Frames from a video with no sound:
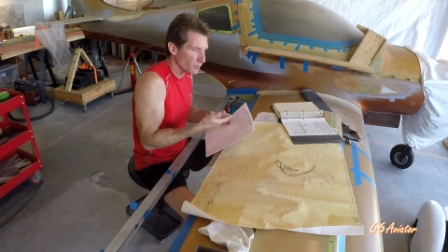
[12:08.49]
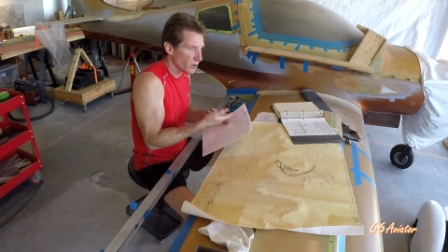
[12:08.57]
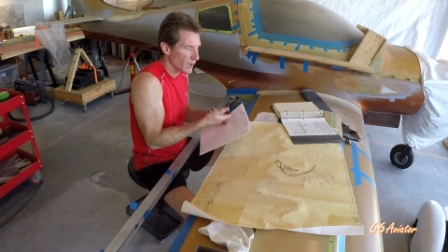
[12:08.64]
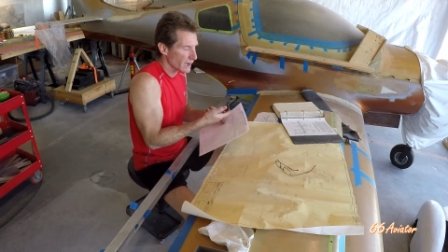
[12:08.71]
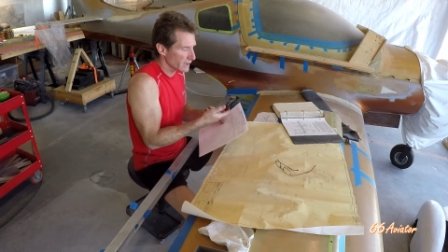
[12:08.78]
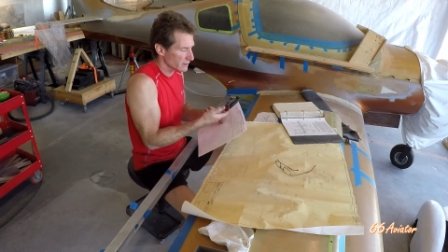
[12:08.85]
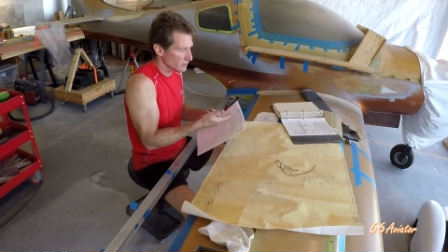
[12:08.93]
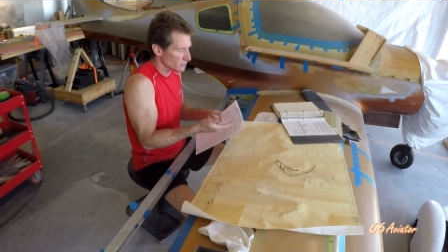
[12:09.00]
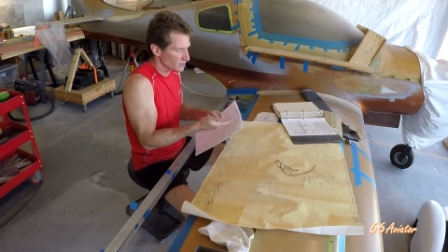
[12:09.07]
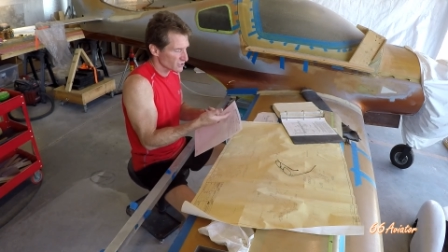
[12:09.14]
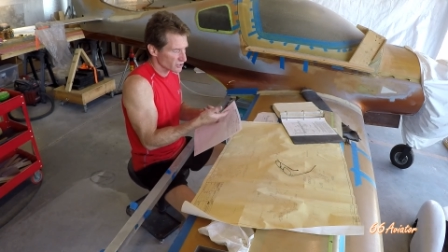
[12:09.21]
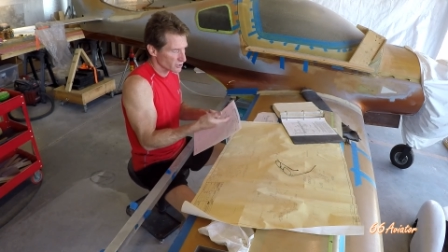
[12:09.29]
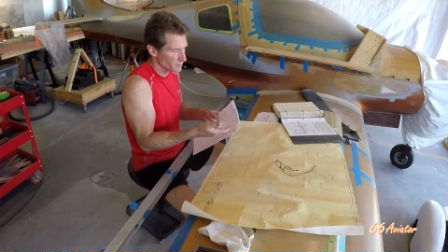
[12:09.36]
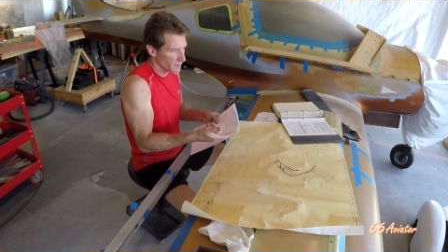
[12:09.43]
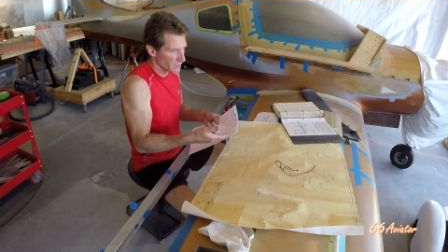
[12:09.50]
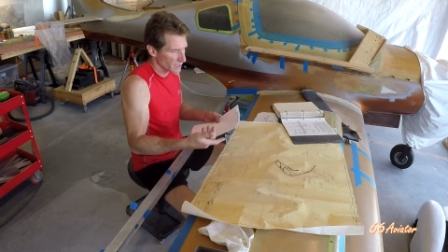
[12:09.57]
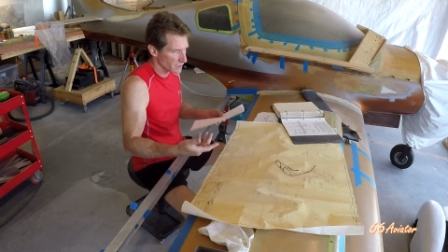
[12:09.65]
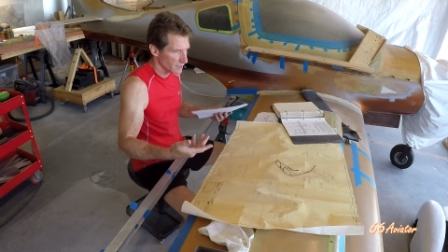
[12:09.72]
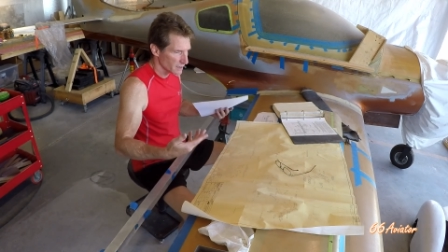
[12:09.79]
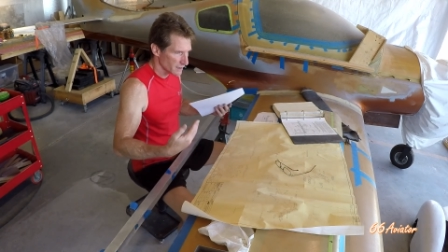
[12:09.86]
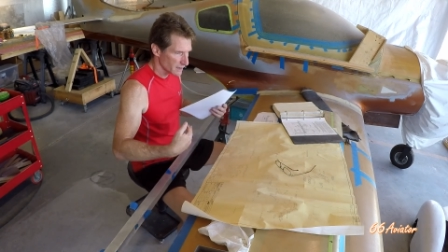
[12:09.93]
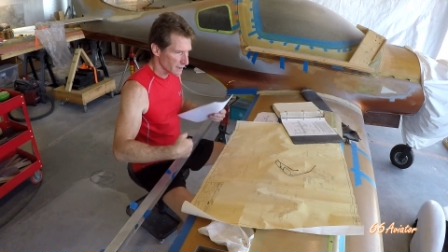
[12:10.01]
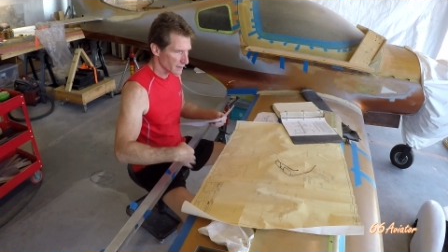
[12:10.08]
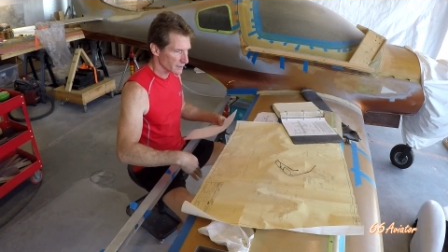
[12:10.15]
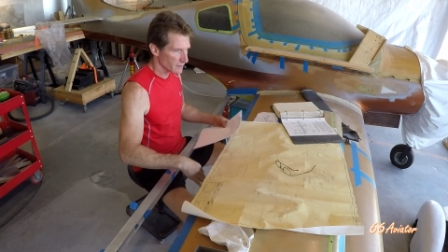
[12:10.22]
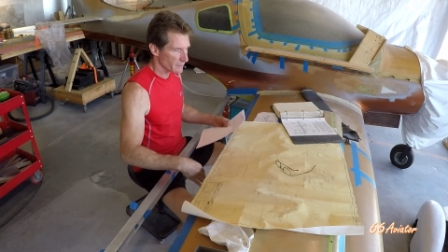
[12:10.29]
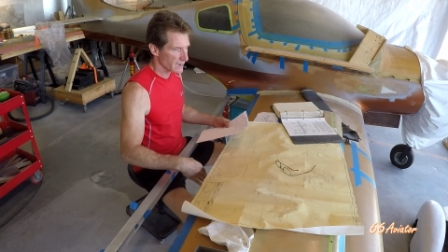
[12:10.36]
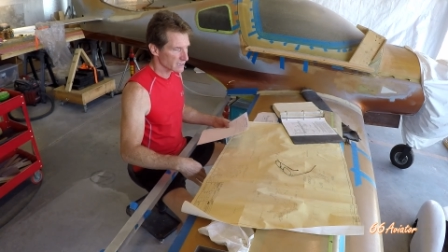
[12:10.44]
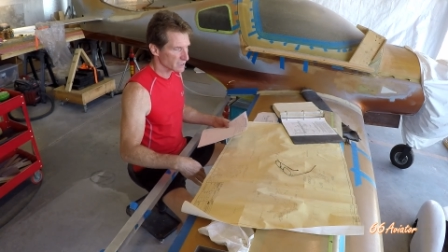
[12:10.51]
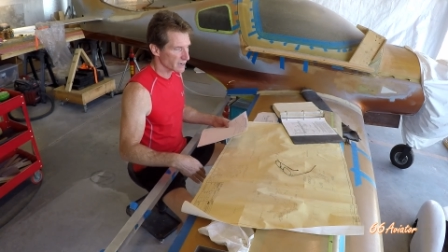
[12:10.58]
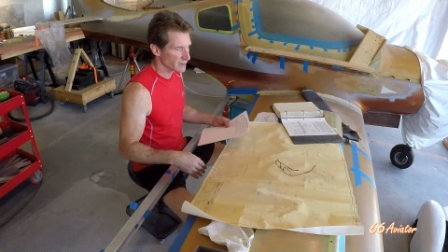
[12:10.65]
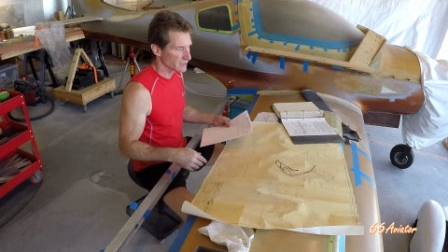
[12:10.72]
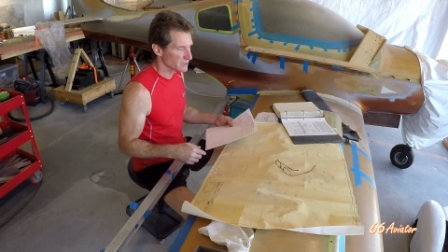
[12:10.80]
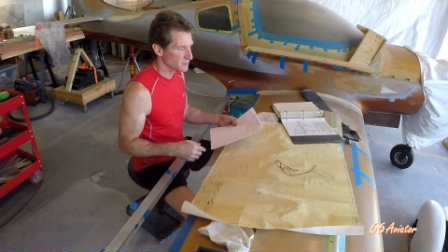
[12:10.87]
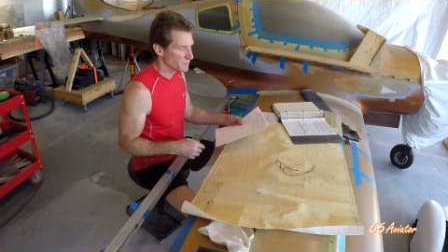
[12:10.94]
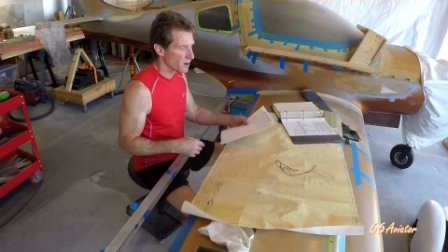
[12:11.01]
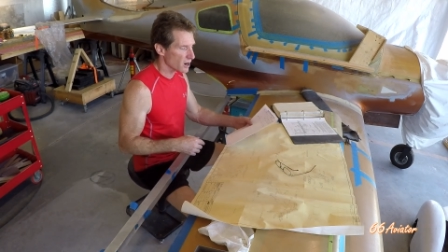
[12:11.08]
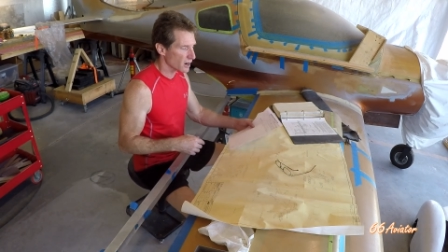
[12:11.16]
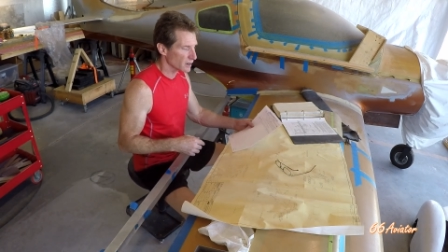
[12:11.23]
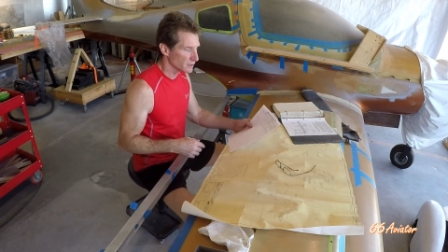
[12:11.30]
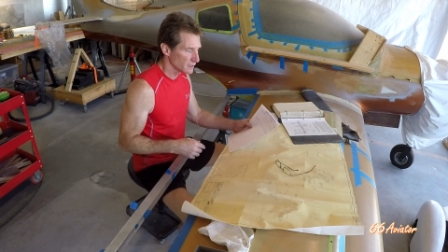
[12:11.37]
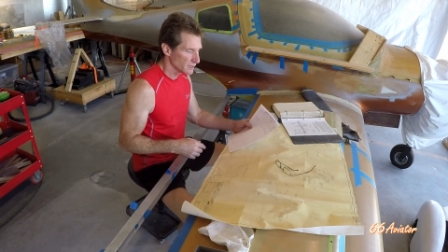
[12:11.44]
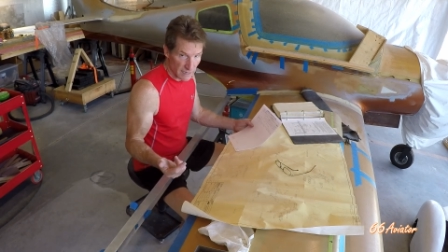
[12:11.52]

applied those two bid on the backside of this bar.